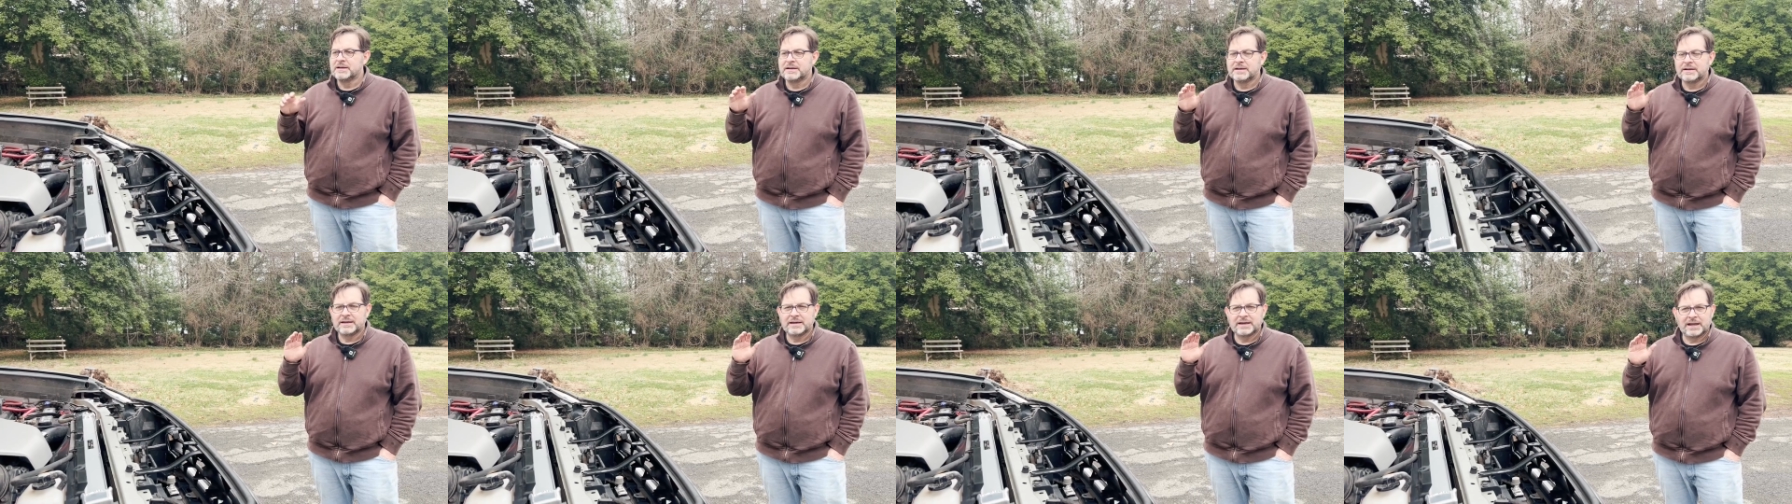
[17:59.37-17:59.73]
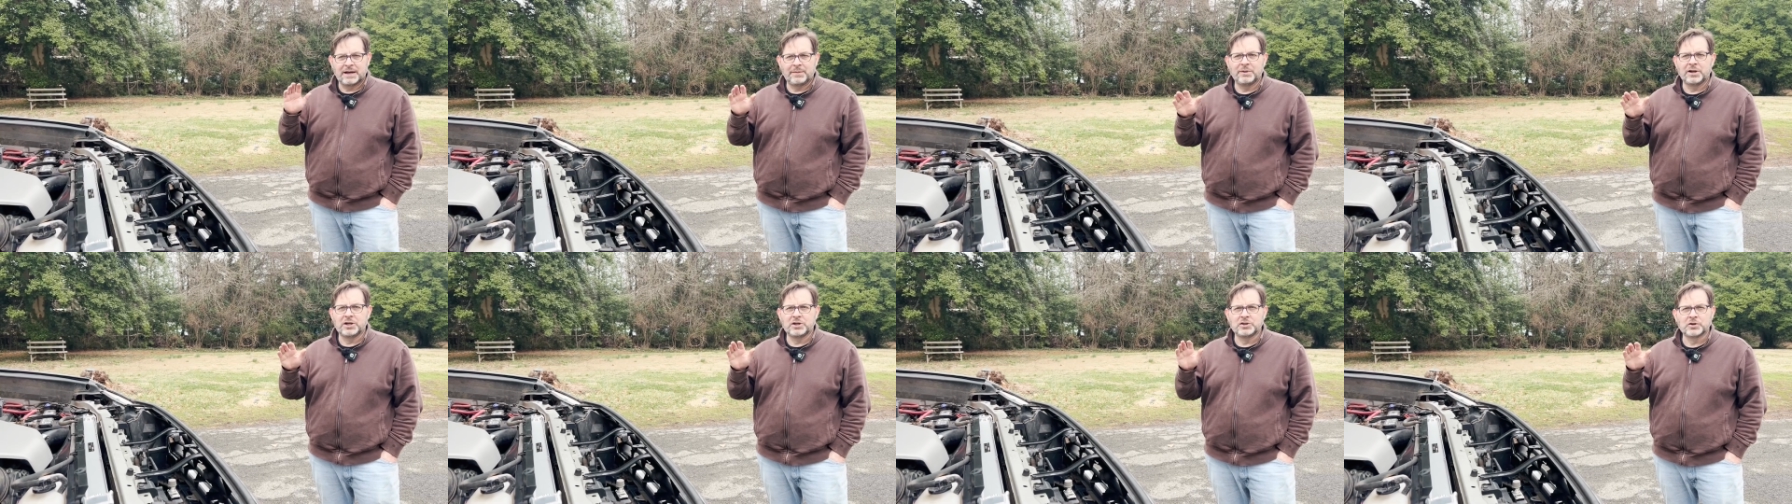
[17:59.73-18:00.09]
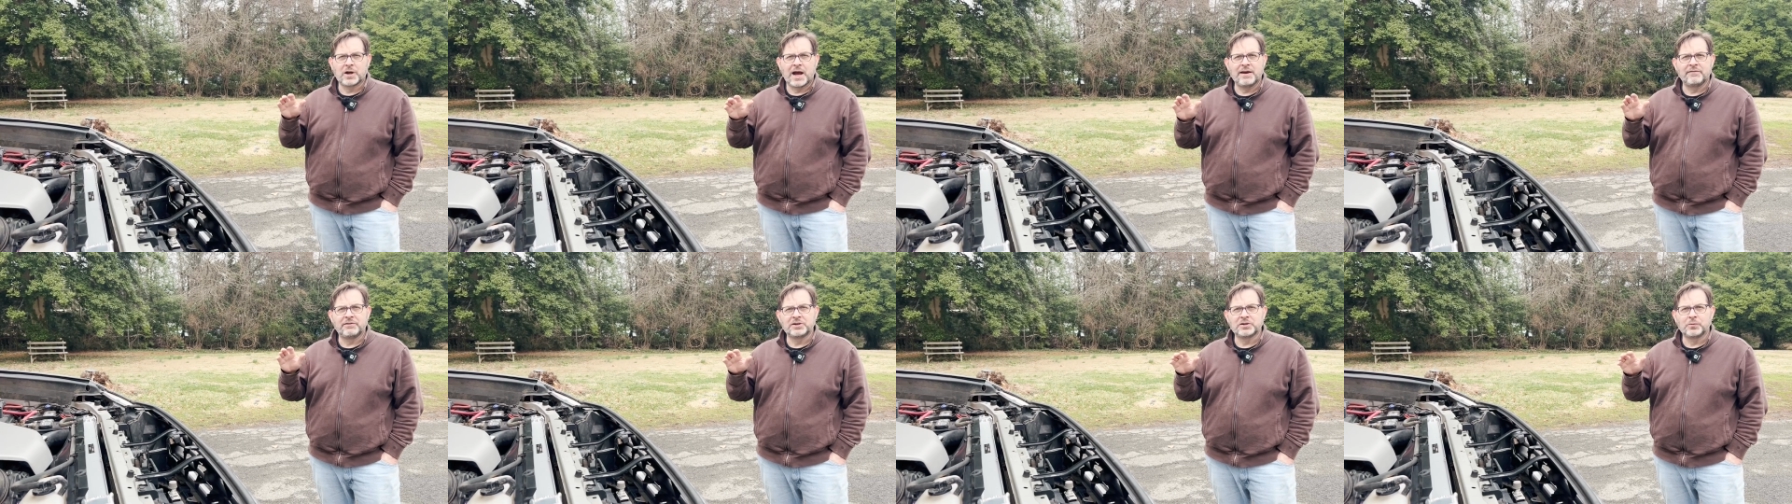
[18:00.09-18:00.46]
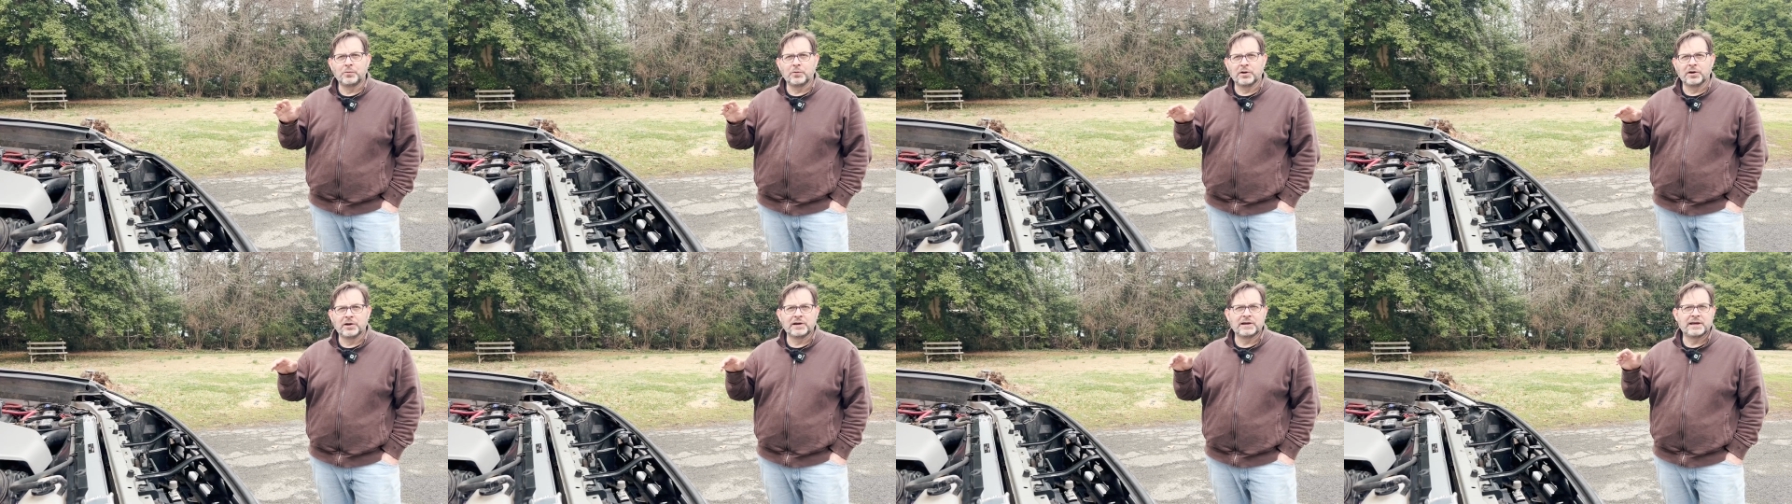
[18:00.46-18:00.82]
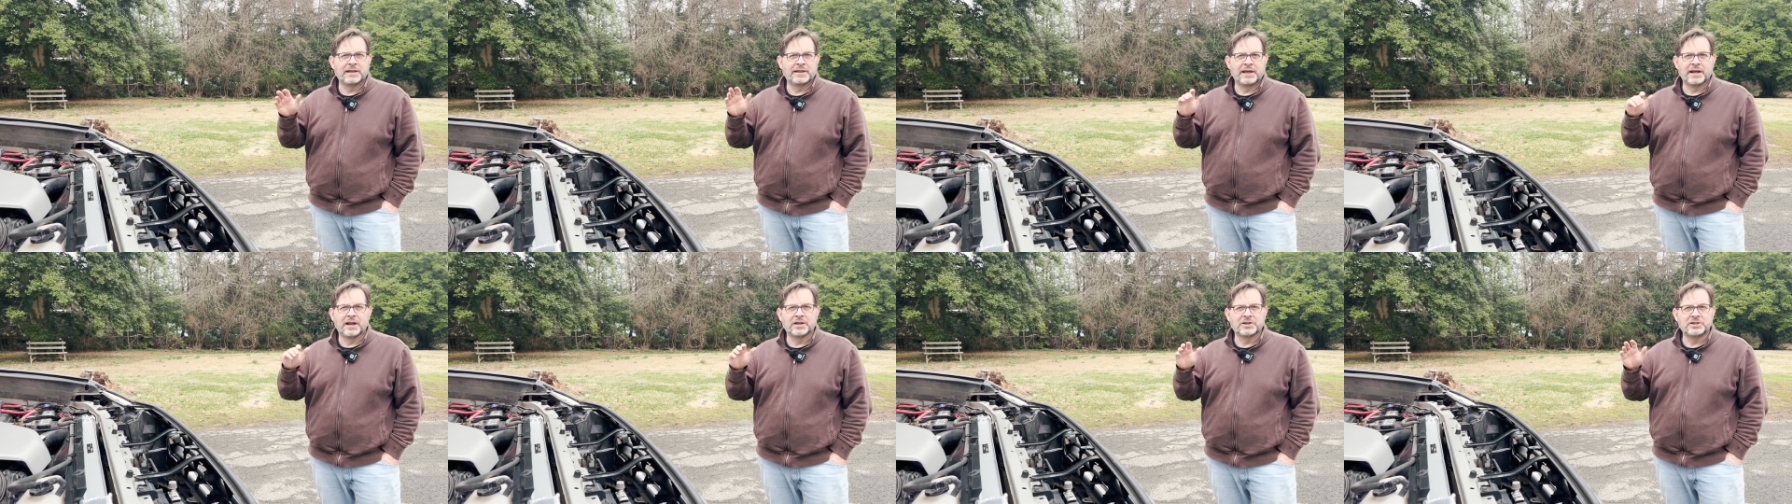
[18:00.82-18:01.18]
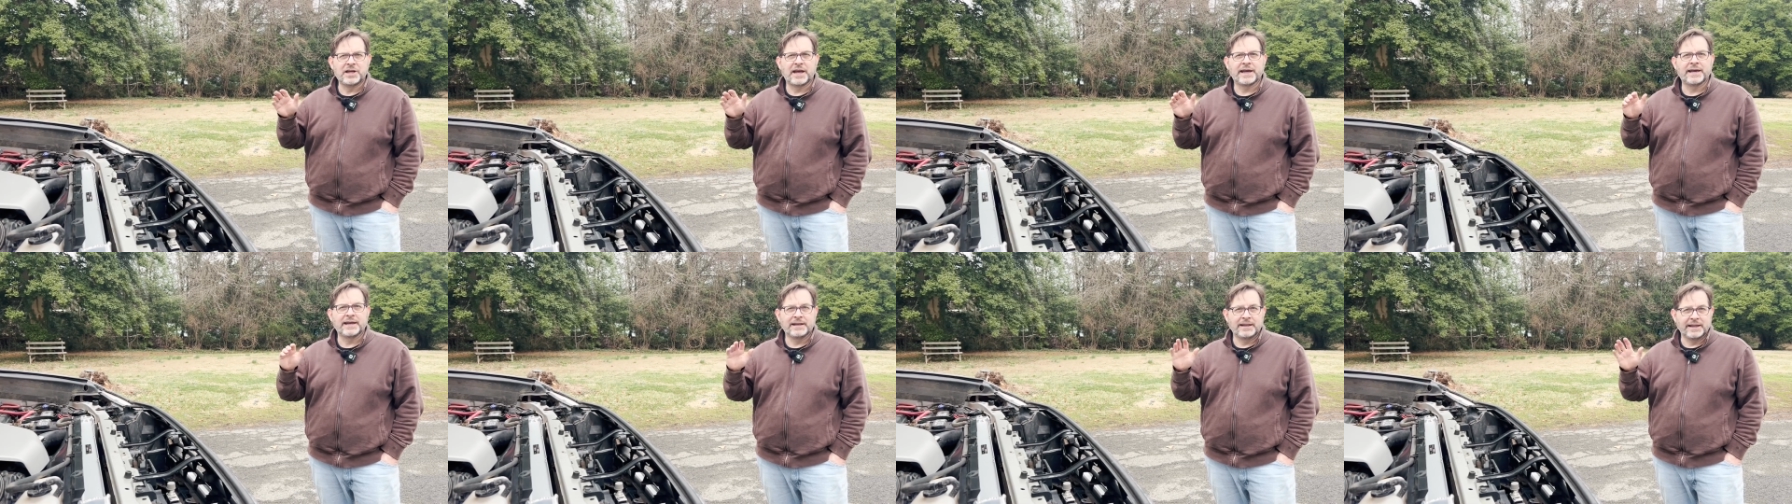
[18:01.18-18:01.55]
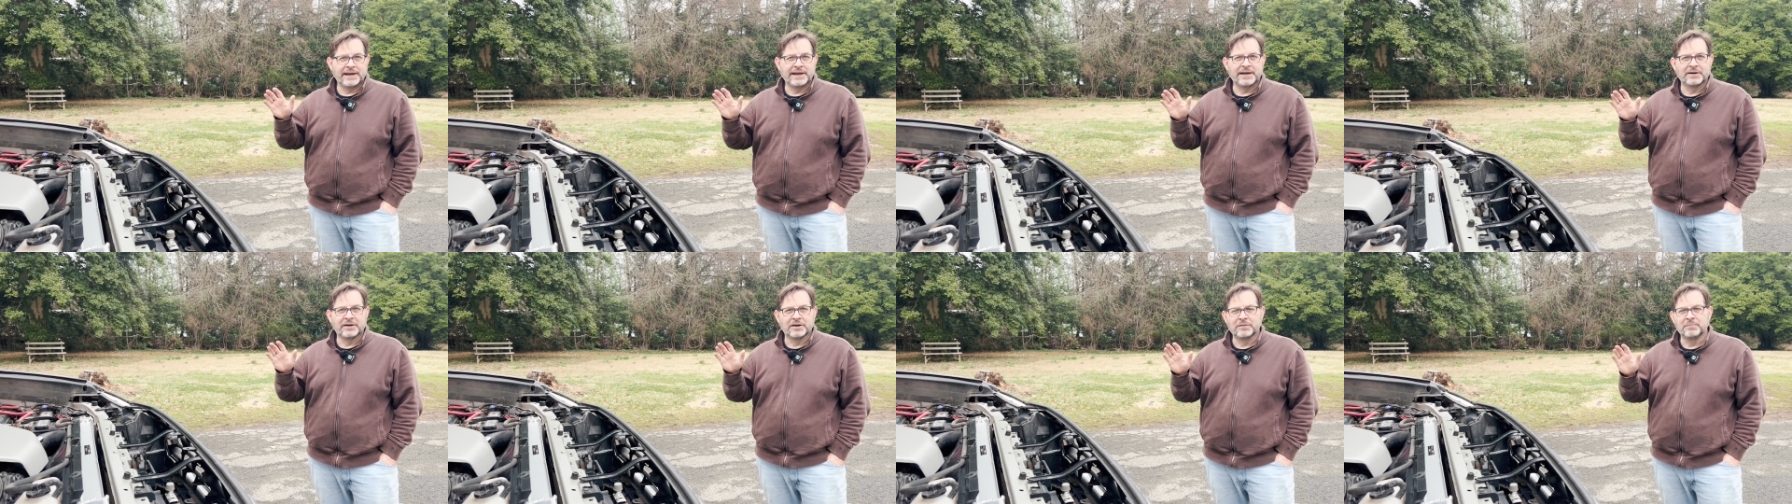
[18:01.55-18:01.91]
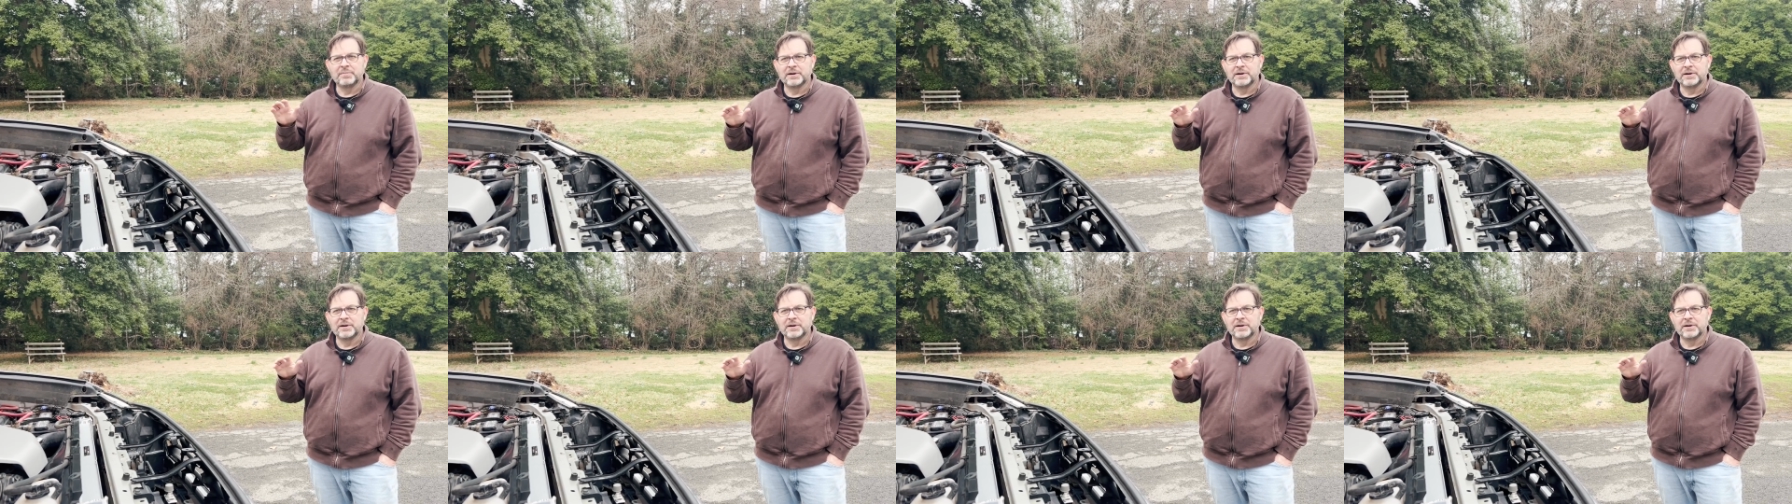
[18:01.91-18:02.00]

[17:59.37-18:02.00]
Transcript: and I'm going to drive it to work and then I'll check it later,